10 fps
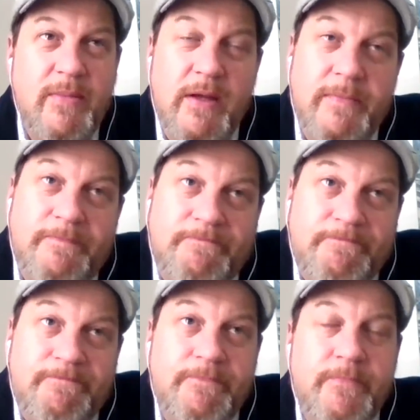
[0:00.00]
But
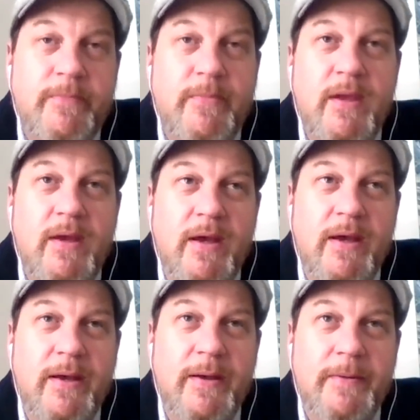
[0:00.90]

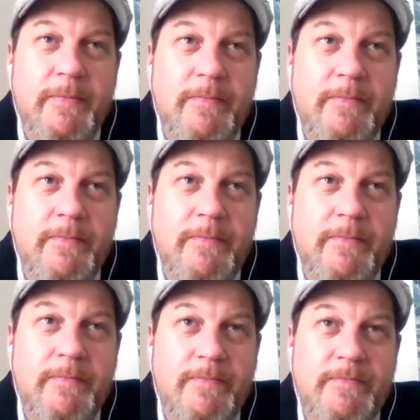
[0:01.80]
uh,
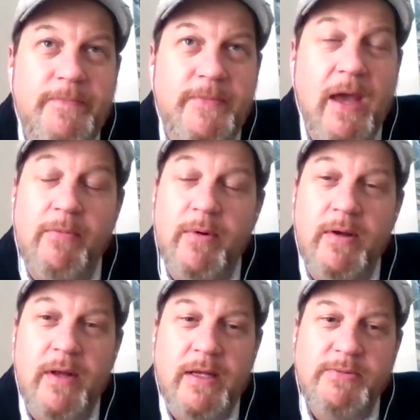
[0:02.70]
yeah, we'll,
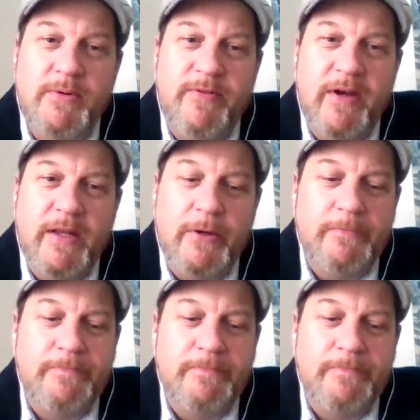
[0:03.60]
I guess we'll find out.